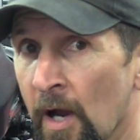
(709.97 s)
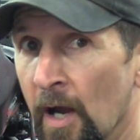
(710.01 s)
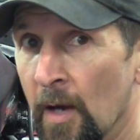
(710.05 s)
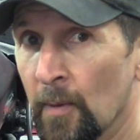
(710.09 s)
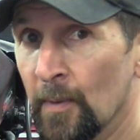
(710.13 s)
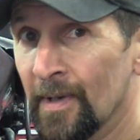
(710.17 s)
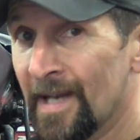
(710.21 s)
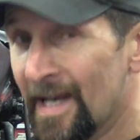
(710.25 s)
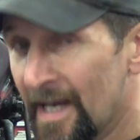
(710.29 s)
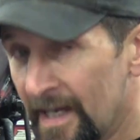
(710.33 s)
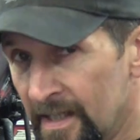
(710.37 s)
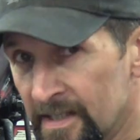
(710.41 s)
I
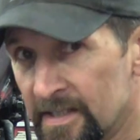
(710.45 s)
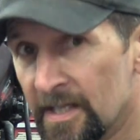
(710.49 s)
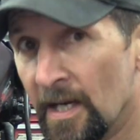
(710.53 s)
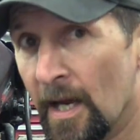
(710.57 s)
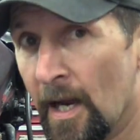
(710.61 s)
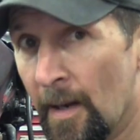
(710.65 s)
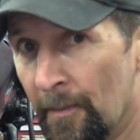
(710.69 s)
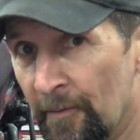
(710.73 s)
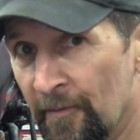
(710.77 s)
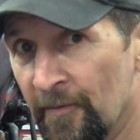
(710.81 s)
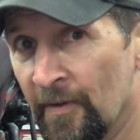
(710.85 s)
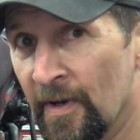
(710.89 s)
would heat it
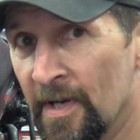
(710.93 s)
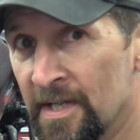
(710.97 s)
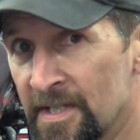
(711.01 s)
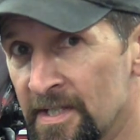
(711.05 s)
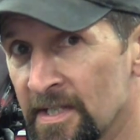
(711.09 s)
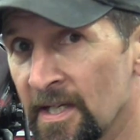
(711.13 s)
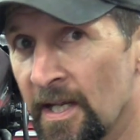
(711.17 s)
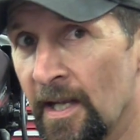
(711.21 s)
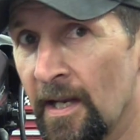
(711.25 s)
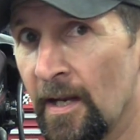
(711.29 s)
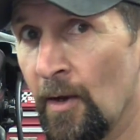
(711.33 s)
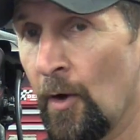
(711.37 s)
up first
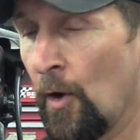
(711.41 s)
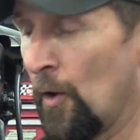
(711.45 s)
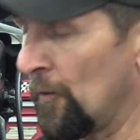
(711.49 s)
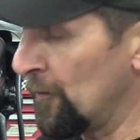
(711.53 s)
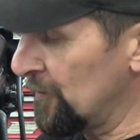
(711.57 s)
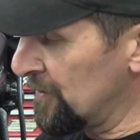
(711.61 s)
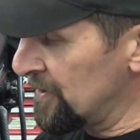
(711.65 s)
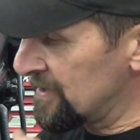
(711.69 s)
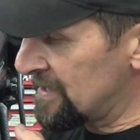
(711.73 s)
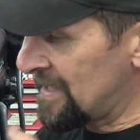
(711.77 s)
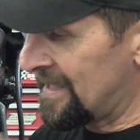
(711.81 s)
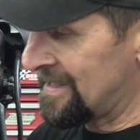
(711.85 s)
to get it off,
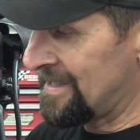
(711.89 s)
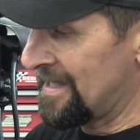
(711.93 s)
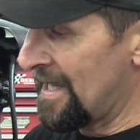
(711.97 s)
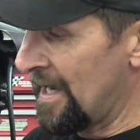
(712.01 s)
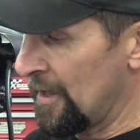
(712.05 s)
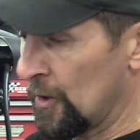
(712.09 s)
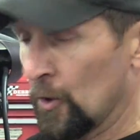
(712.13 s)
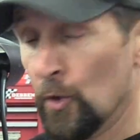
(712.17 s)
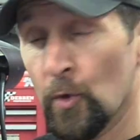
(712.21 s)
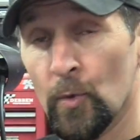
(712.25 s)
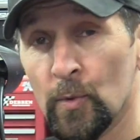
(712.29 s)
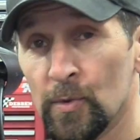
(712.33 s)
because as
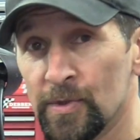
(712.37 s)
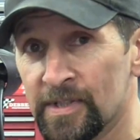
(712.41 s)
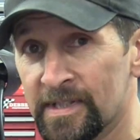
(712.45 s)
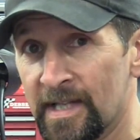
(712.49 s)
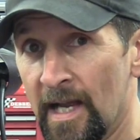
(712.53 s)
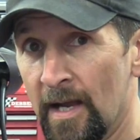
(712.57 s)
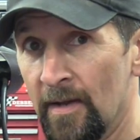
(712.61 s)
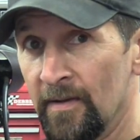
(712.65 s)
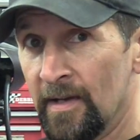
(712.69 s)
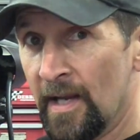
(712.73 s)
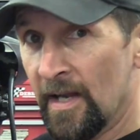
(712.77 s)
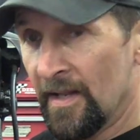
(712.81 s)
that cools
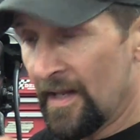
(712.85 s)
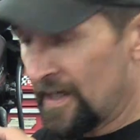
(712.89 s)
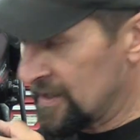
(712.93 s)
down now,